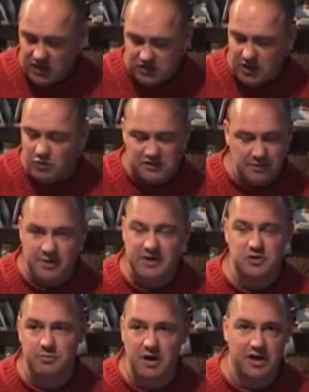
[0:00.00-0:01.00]
Don't dip it
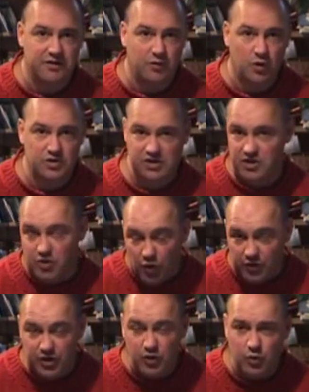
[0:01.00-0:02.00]
into a bucket of water,
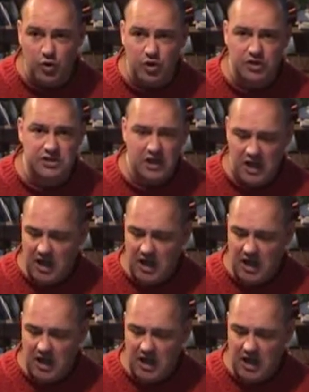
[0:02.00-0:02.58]
not that you would.